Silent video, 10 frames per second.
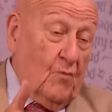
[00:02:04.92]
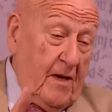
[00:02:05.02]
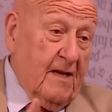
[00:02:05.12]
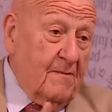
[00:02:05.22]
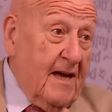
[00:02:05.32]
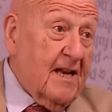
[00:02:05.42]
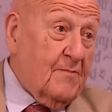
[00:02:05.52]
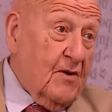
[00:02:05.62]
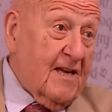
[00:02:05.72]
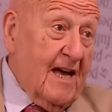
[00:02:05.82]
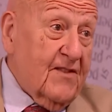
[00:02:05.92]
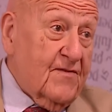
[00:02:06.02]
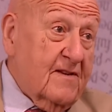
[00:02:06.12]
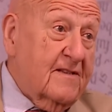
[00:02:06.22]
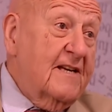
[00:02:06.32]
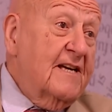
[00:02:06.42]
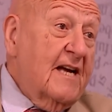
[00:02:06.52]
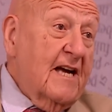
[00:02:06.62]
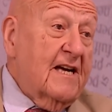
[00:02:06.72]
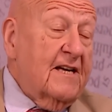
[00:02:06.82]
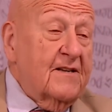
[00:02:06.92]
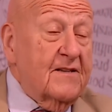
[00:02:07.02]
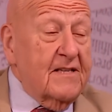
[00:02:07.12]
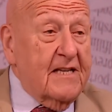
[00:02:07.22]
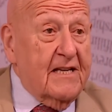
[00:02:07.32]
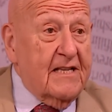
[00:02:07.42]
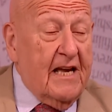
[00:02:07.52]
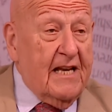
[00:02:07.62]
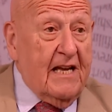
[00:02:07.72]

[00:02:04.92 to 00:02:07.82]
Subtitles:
William, and about Catherine. Yeah. And